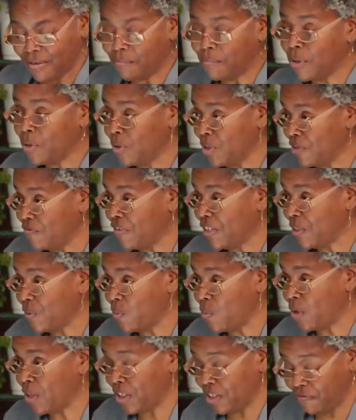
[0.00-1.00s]
Most of
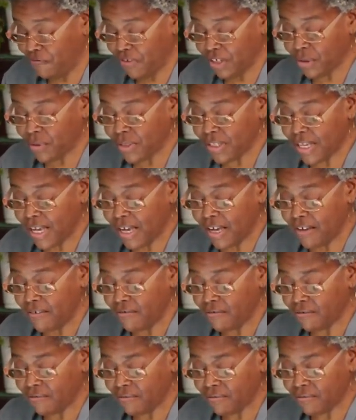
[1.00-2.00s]
us want to feel
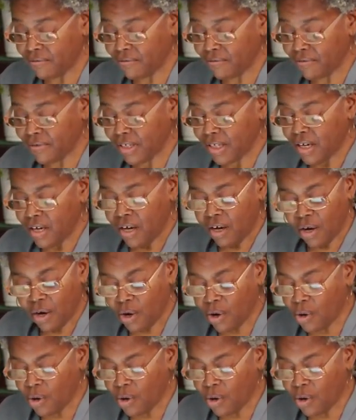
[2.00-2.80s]
safe. A